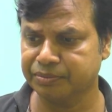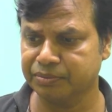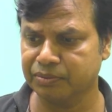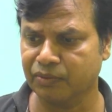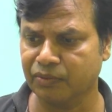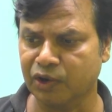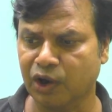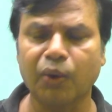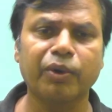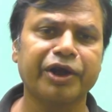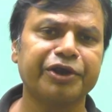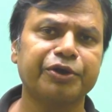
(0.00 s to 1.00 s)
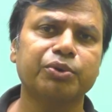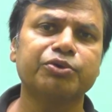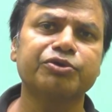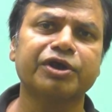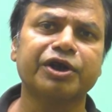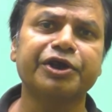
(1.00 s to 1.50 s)
can you use the
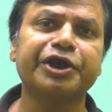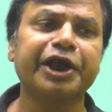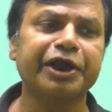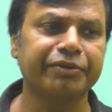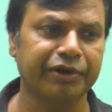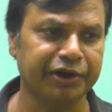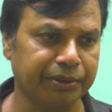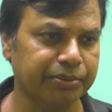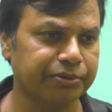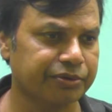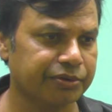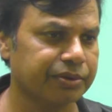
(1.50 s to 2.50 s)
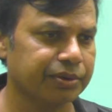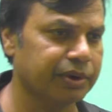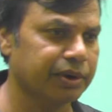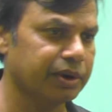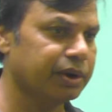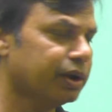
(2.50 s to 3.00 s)
derivatives.
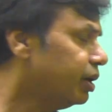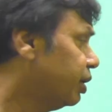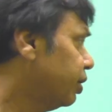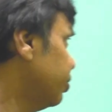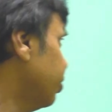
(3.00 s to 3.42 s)
You all know,